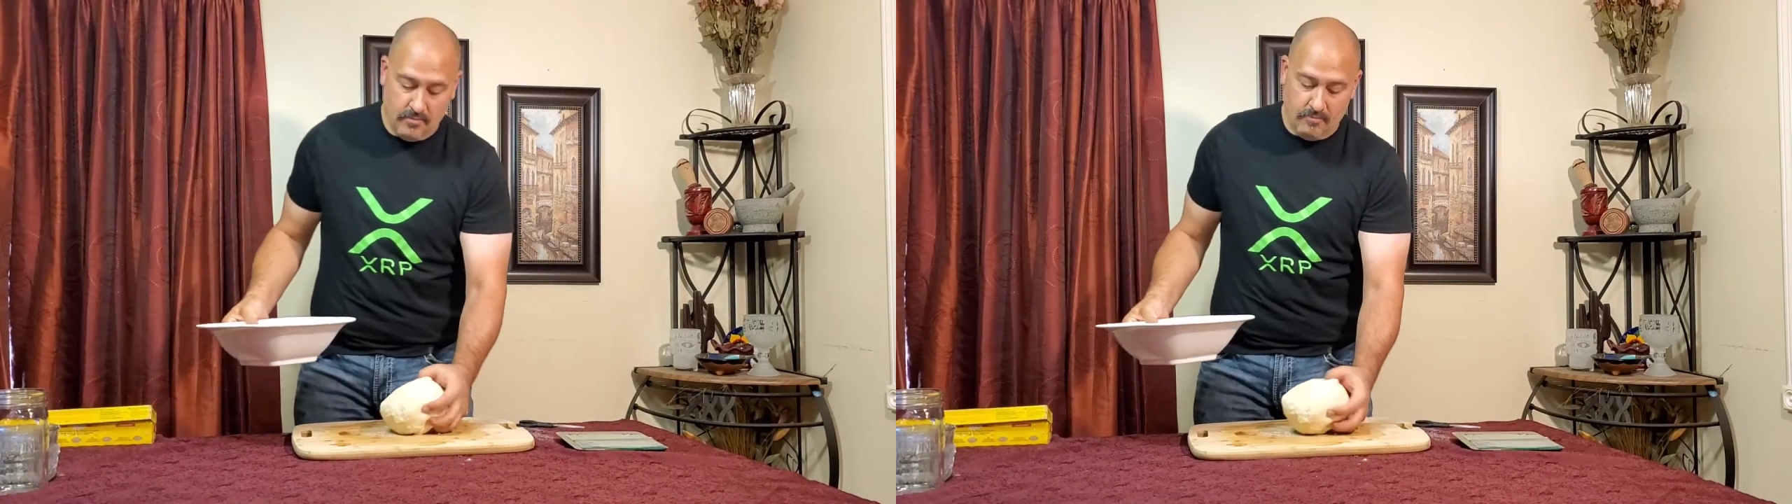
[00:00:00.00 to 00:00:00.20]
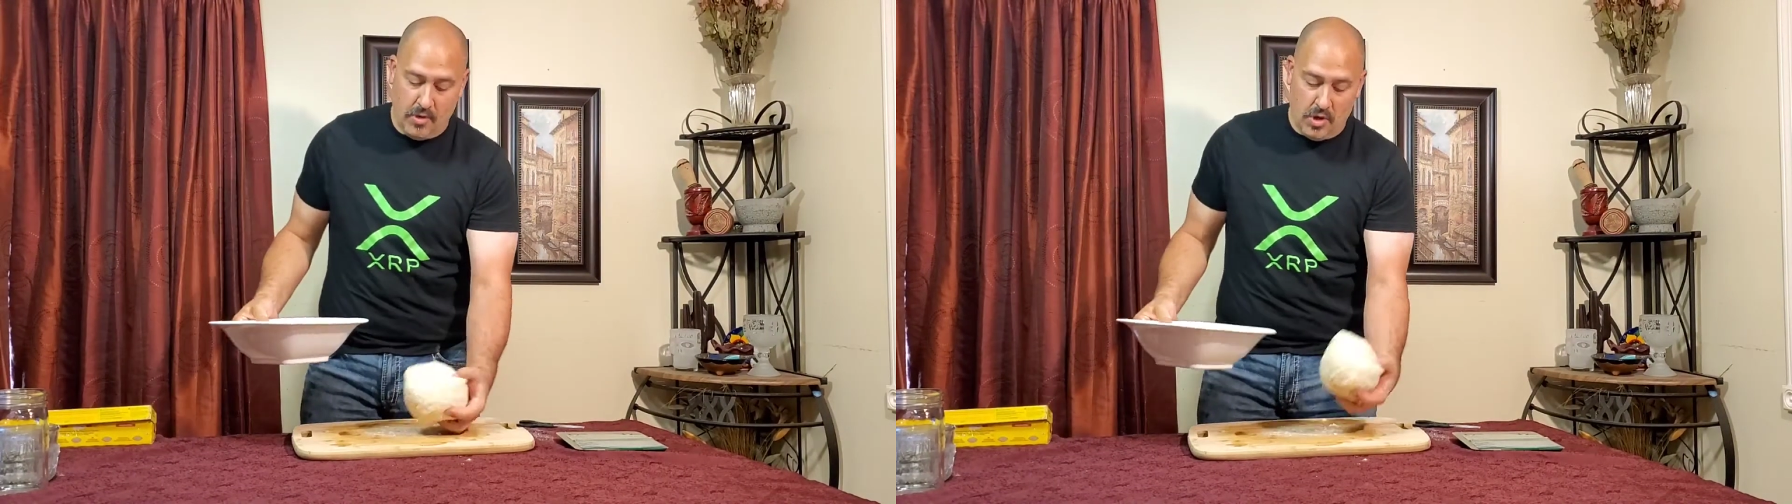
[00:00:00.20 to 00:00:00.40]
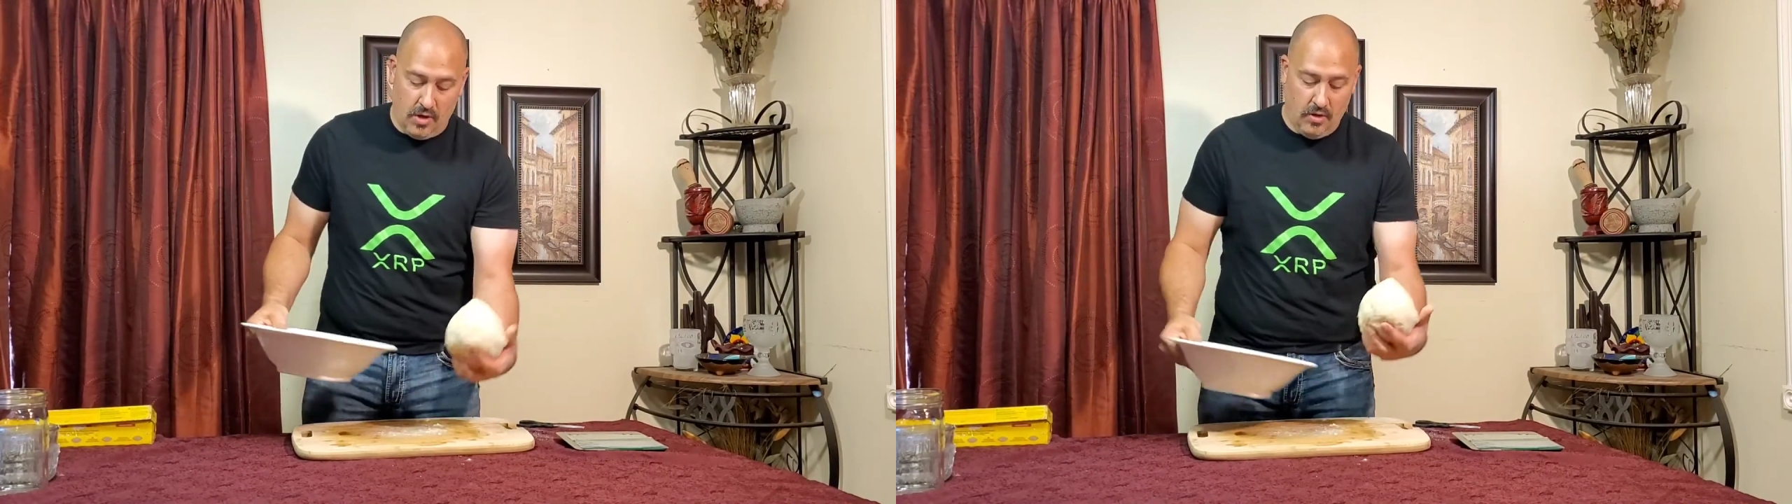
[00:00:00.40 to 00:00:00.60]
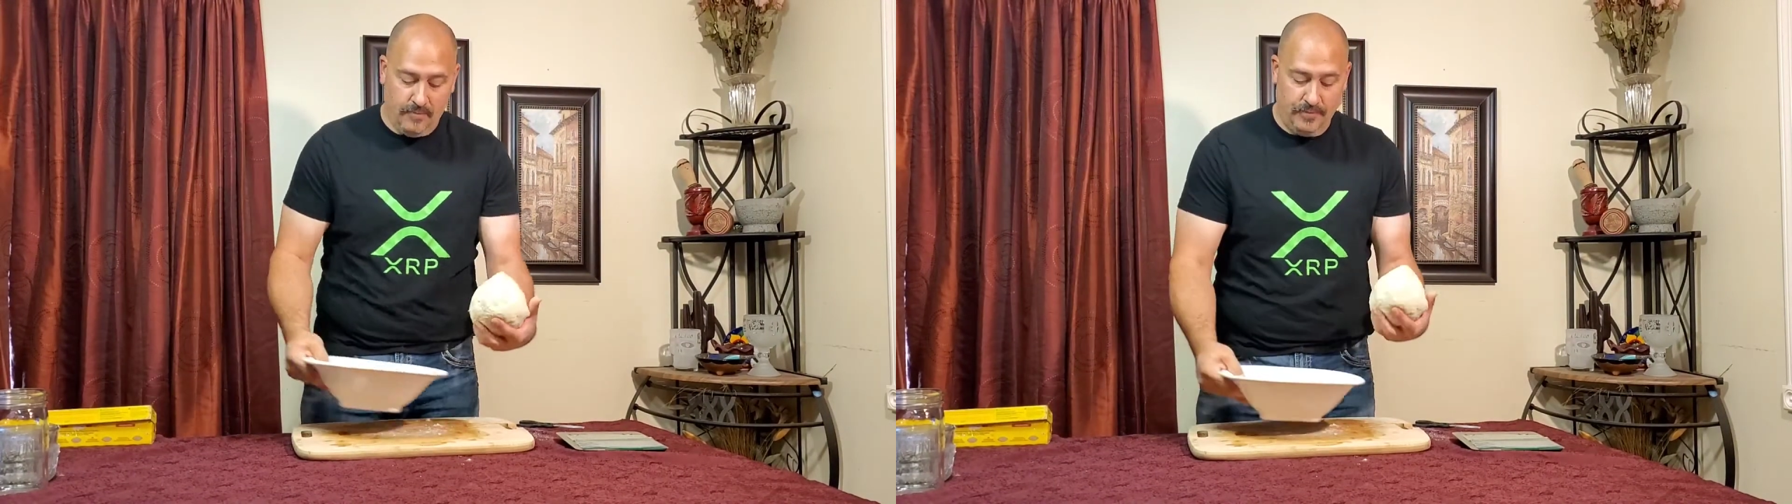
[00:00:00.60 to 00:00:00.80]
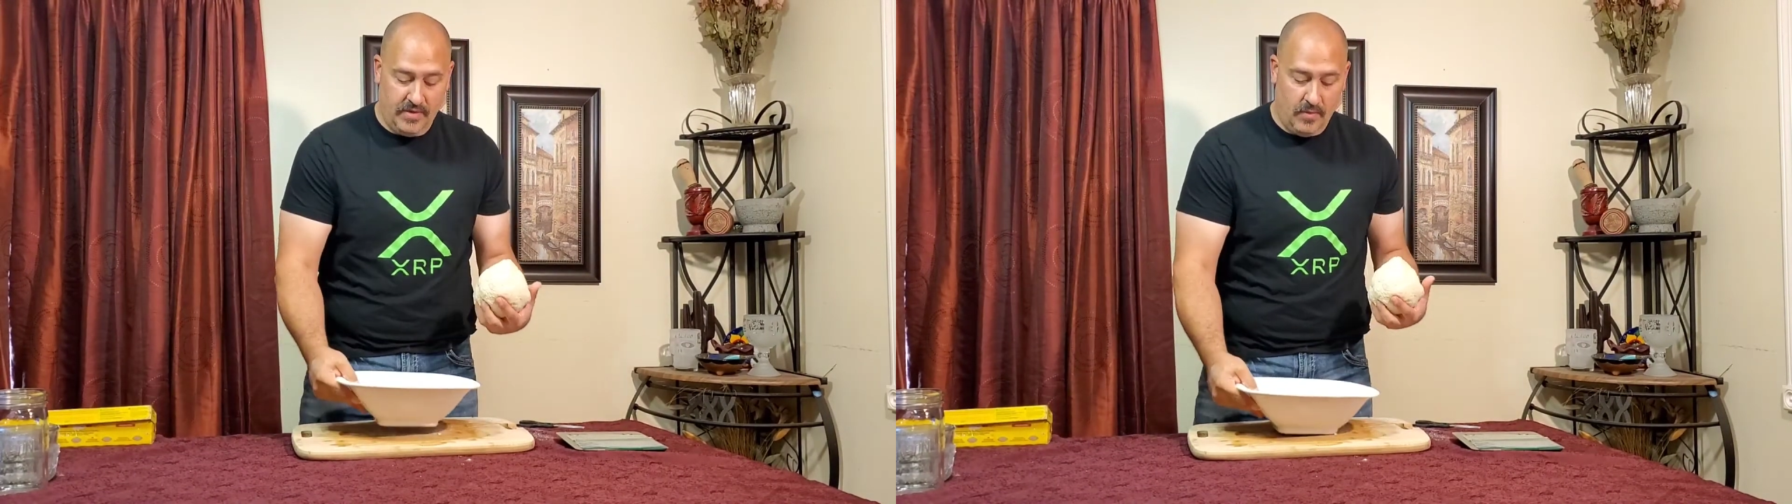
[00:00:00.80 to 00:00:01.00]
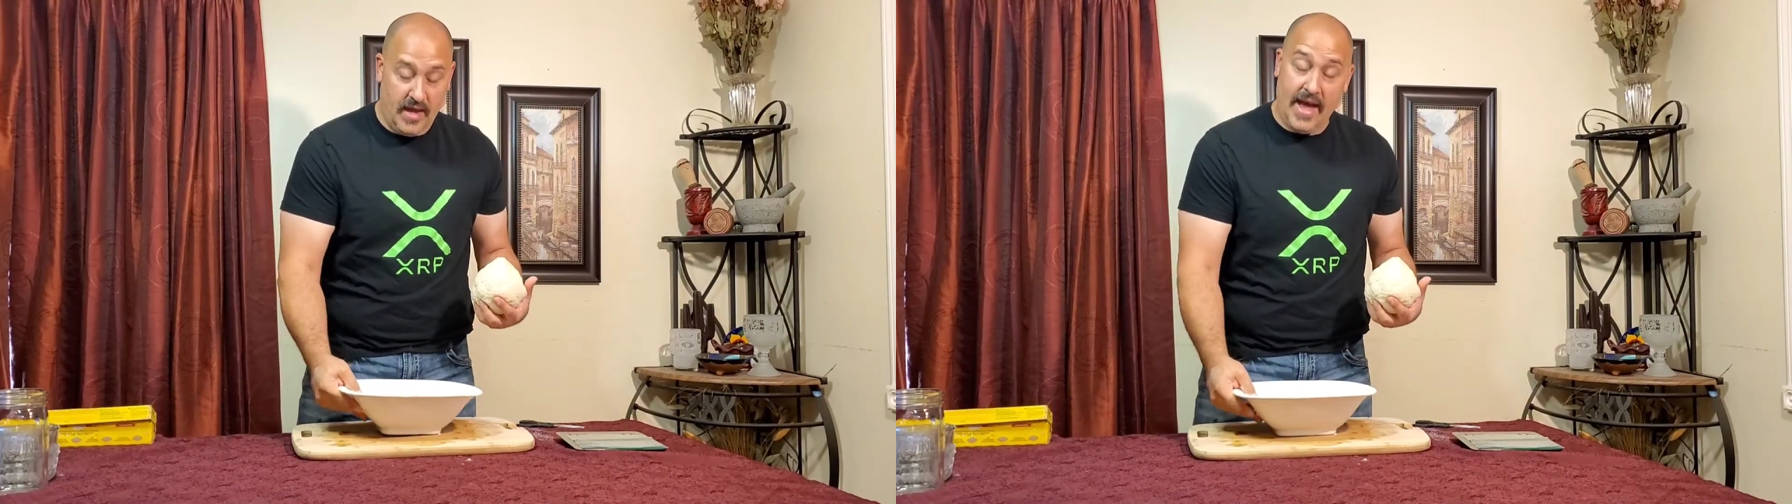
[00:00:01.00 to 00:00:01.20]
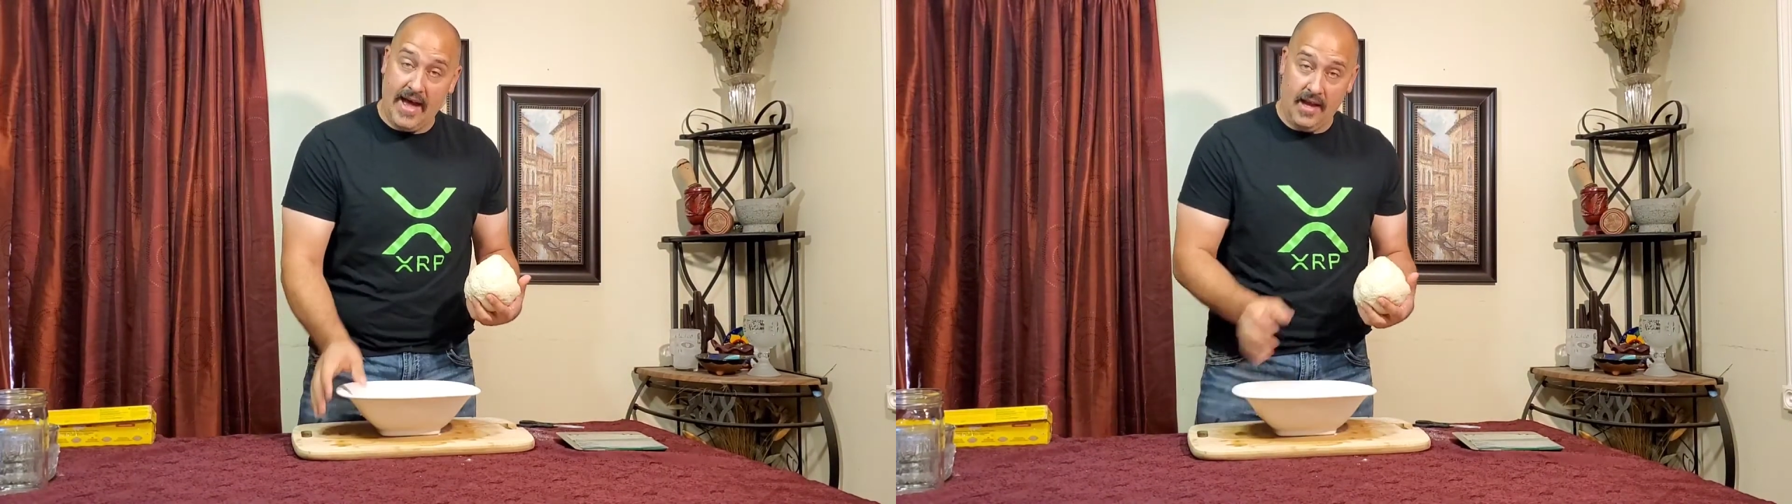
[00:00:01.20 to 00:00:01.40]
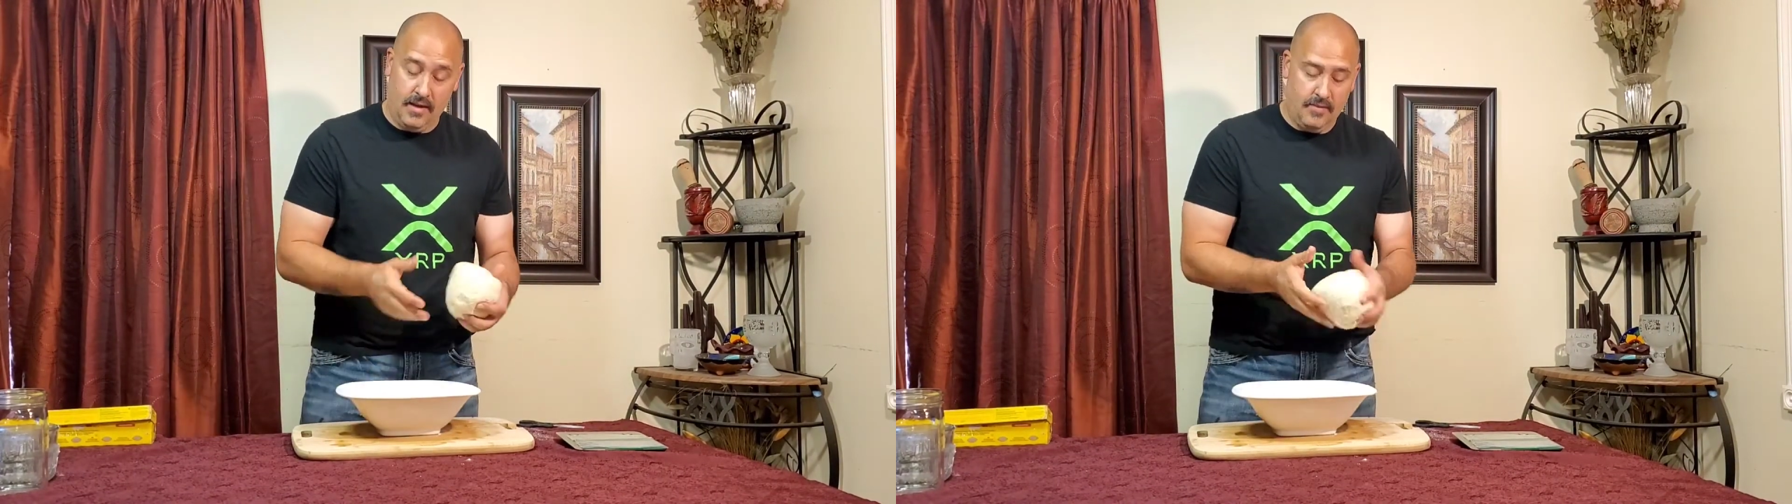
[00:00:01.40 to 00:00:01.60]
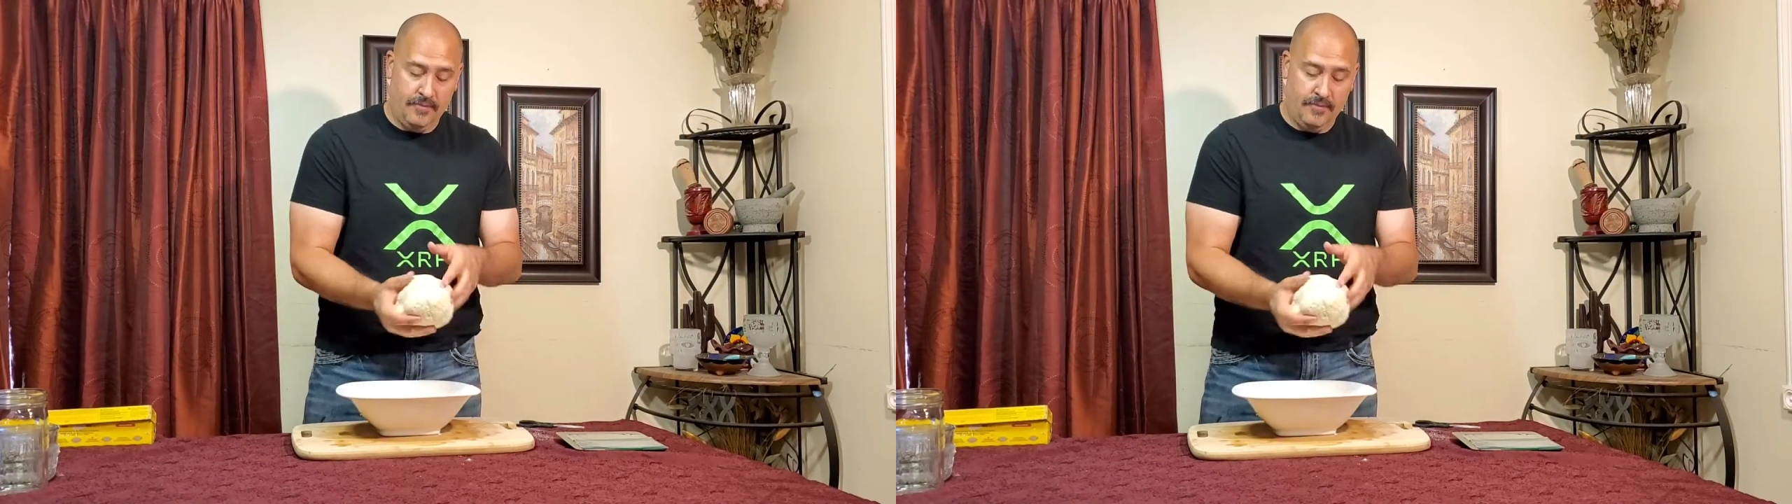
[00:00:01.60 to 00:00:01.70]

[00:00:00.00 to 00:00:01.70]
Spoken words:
bowl that we had,